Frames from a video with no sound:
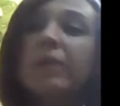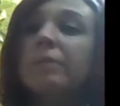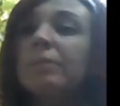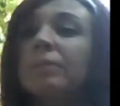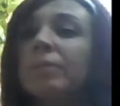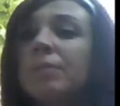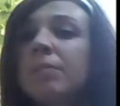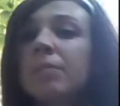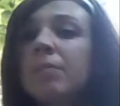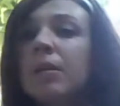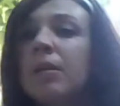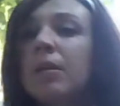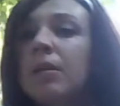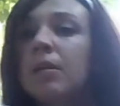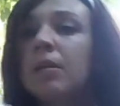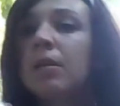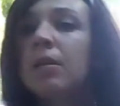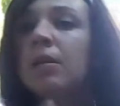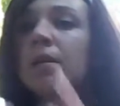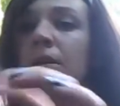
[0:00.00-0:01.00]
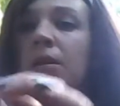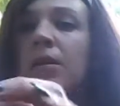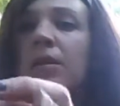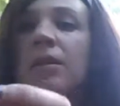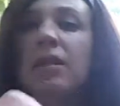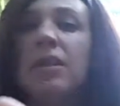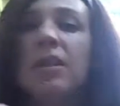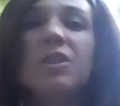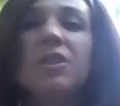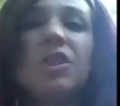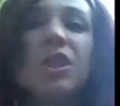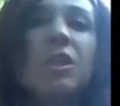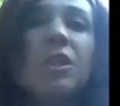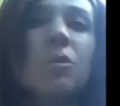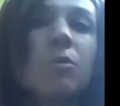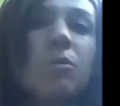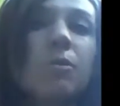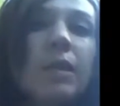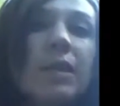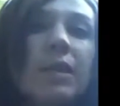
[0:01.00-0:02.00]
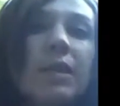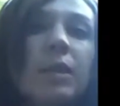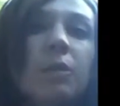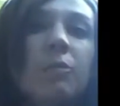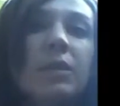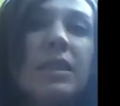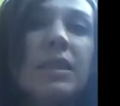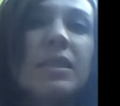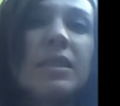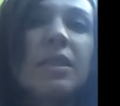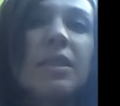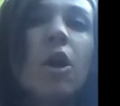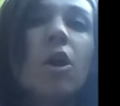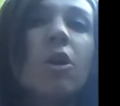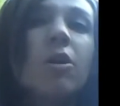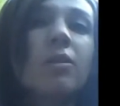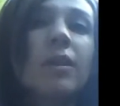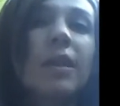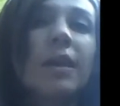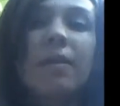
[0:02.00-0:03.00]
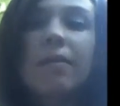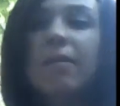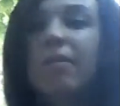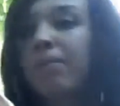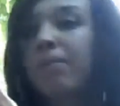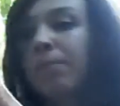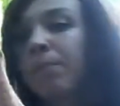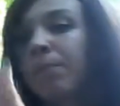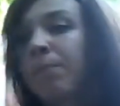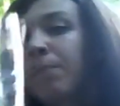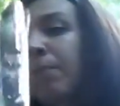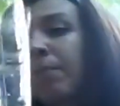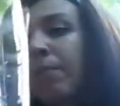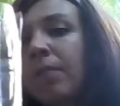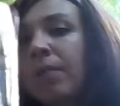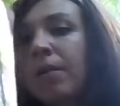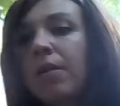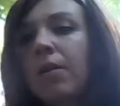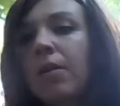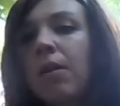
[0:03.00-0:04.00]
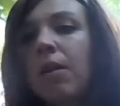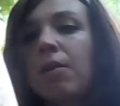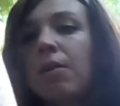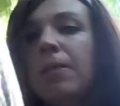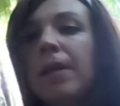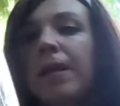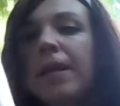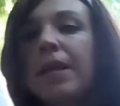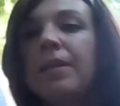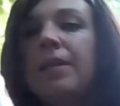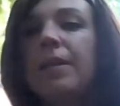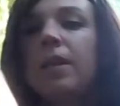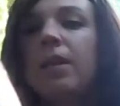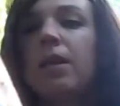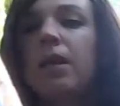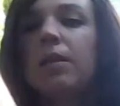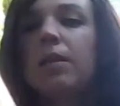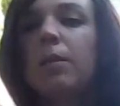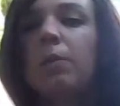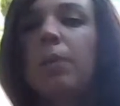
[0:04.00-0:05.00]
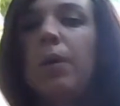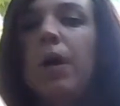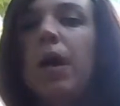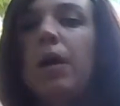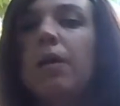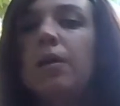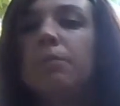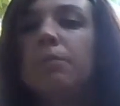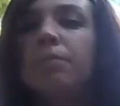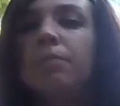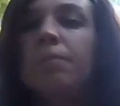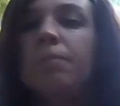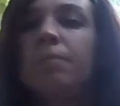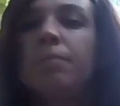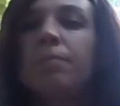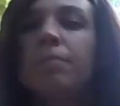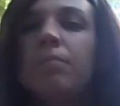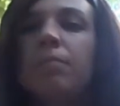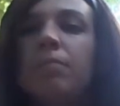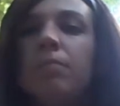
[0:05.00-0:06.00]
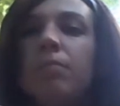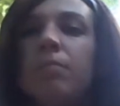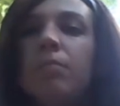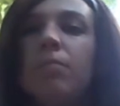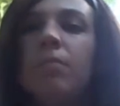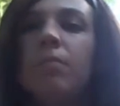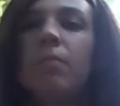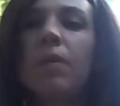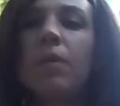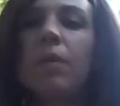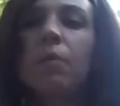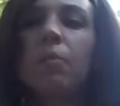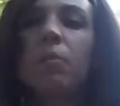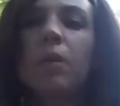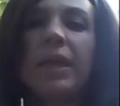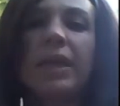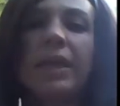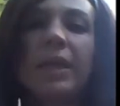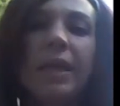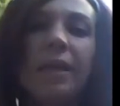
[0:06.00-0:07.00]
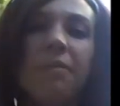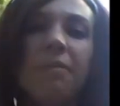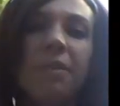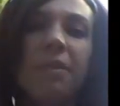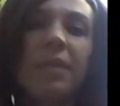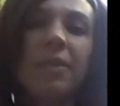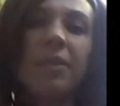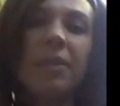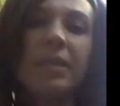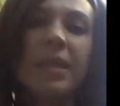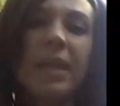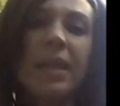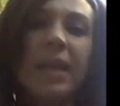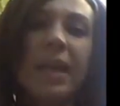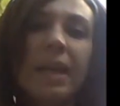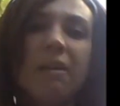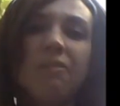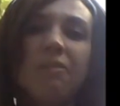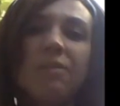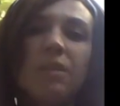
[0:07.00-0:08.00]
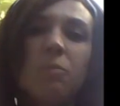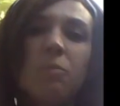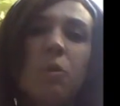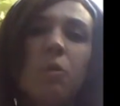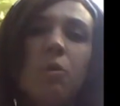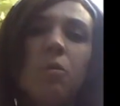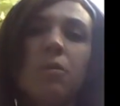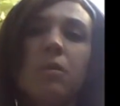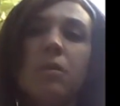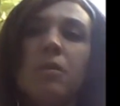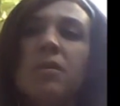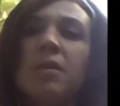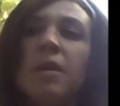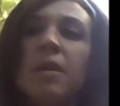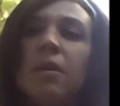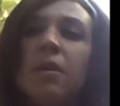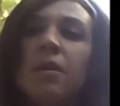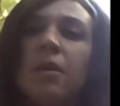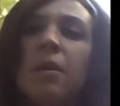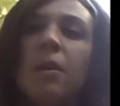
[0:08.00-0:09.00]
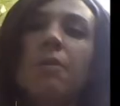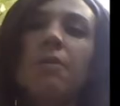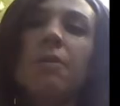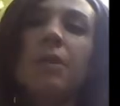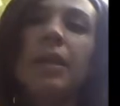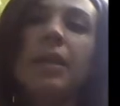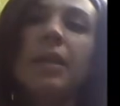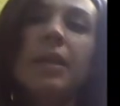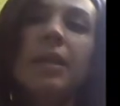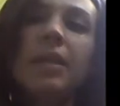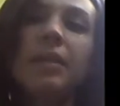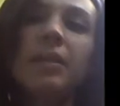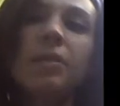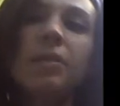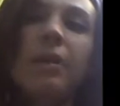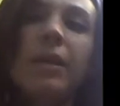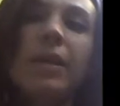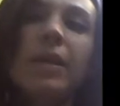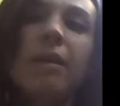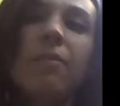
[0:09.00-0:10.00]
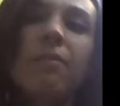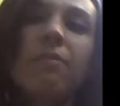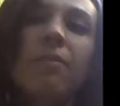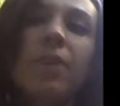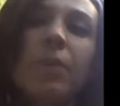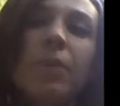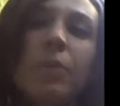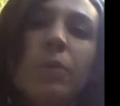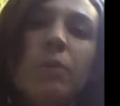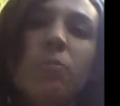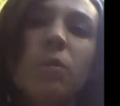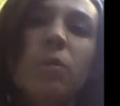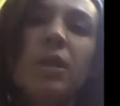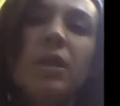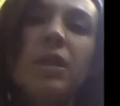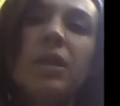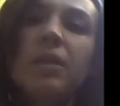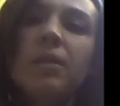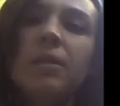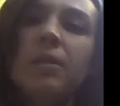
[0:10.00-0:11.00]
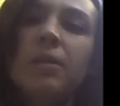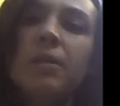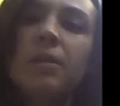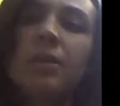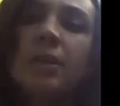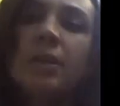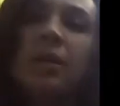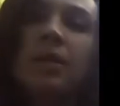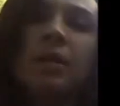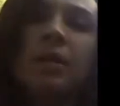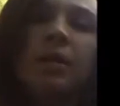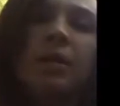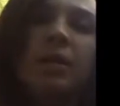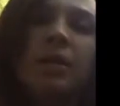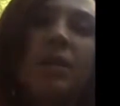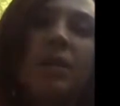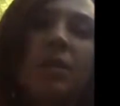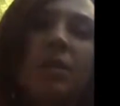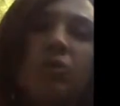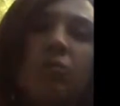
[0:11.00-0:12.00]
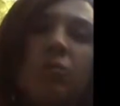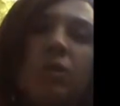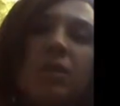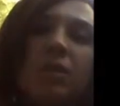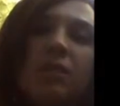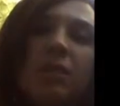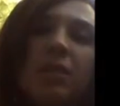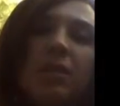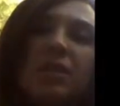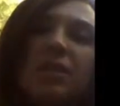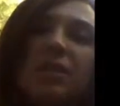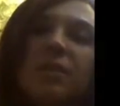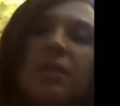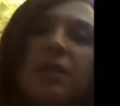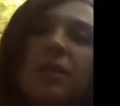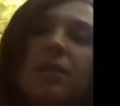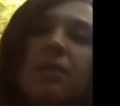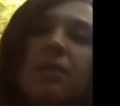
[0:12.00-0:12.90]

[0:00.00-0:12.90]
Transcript: but each equidistant arc length. Alright, and then on the bottom, what I have here is I have some holes. Alright, and so I put one in each one of these